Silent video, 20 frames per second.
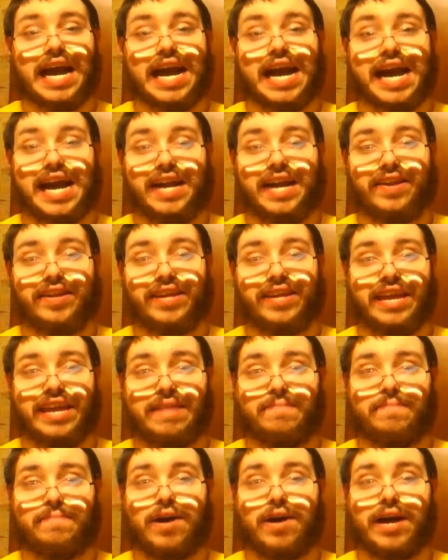I had to
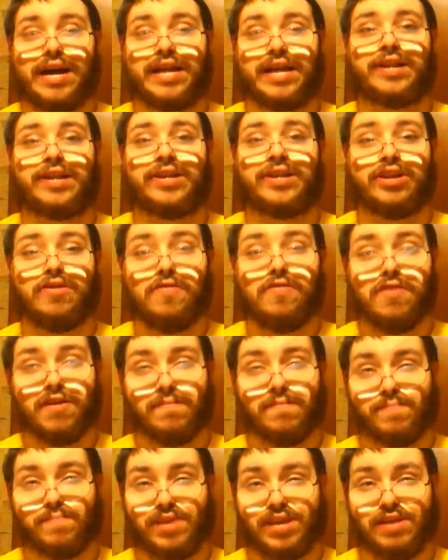get my new
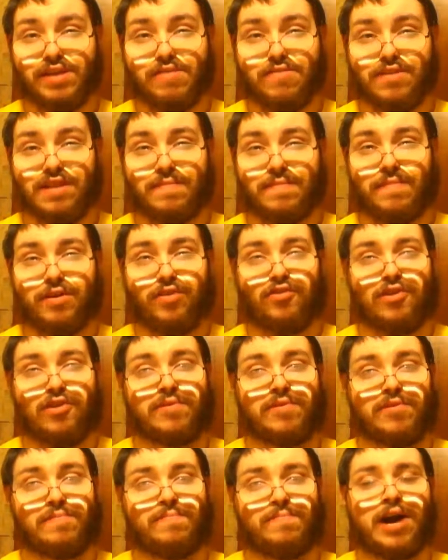computer that my
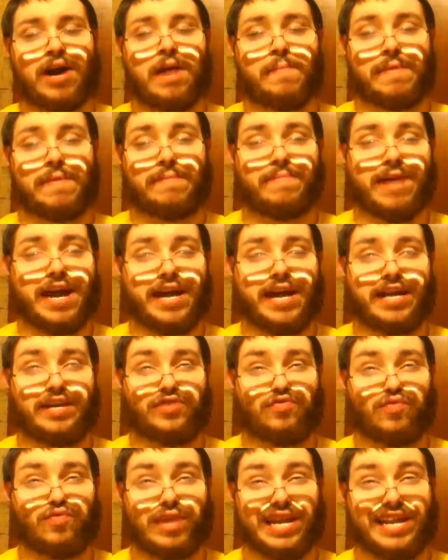grandmother bought me back in
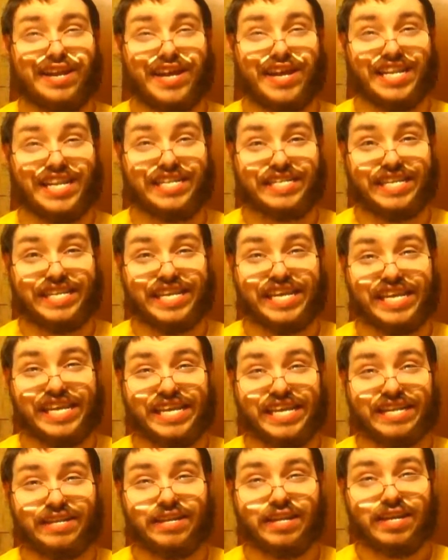
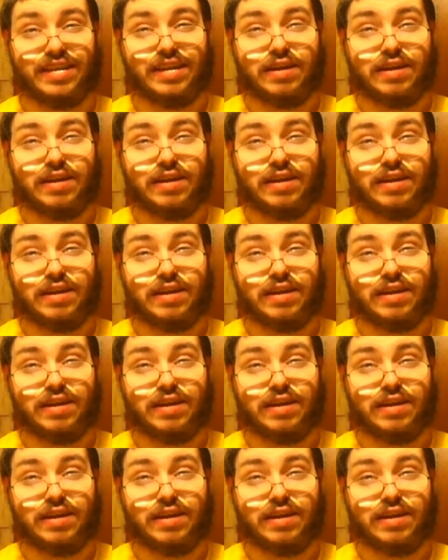2019,